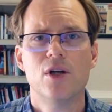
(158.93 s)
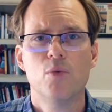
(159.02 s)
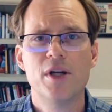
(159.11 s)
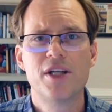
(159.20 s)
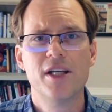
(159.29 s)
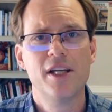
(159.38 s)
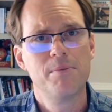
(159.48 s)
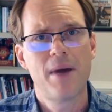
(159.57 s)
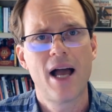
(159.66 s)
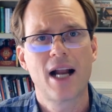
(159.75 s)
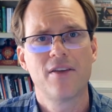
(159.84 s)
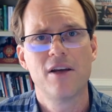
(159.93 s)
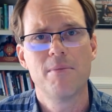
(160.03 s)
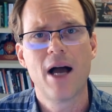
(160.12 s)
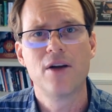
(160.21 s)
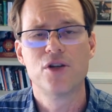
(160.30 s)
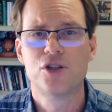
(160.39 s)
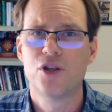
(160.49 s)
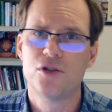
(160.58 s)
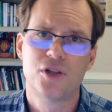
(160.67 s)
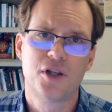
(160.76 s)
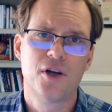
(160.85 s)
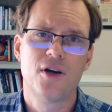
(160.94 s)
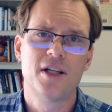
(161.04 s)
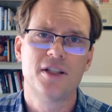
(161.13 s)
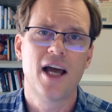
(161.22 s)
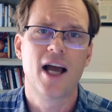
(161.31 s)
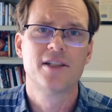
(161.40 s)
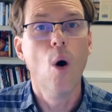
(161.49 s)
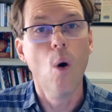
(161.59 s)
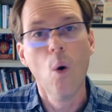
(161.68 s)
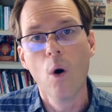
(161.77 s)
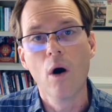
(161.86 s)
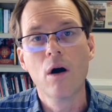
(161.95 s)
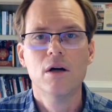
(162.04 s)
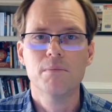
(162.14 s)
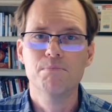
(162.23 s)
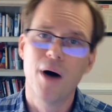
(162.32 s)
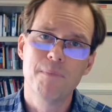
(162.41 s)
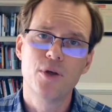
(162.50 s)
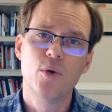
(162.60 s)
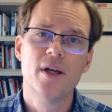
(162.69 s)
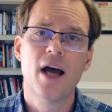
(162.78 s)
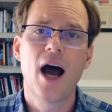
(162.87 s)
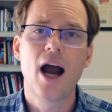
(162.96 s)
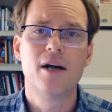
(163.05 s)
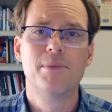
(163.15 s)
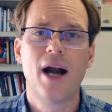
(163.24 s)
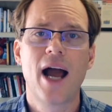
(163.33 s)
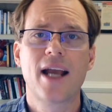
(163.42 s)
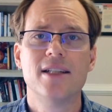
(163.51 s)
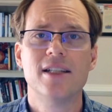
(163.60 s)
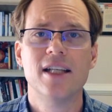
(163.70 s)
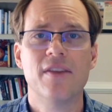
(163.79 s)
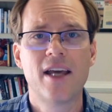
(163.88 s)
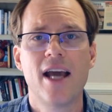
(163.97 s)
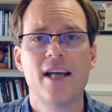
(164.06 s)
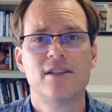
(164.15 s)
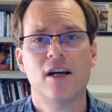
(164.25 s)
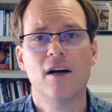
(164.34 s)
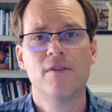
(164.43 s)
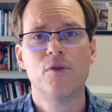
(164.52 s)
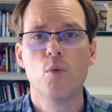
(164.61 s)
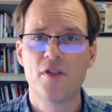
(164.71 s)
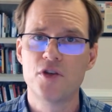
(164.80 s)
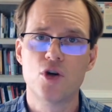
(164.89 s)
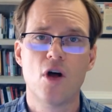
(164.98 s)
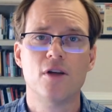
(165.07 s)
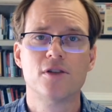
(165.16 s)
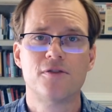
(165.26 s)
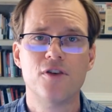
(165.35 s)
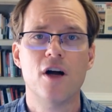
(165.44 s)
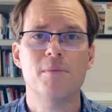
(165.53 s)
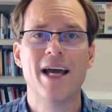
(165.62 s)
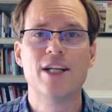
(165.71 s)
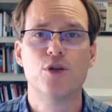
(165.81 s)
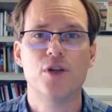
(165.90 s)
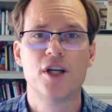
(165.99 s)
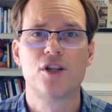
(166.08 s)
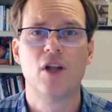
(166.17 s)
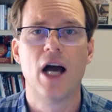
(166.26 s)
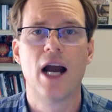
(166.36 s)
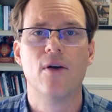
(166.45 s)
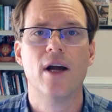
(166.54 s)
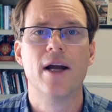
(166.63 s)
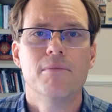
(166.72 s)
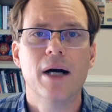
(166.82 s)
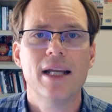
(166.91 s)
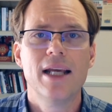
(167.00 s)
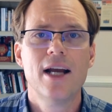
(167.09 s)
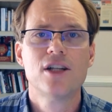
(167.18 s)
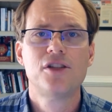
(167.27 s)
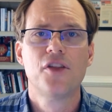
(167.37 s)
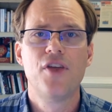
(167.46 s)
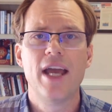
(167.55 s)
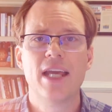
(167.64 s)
which can impact the amount your Social Security's tax or bump you into higher brackets in the case of withdrawals from a traditional IRA. But here's the thing.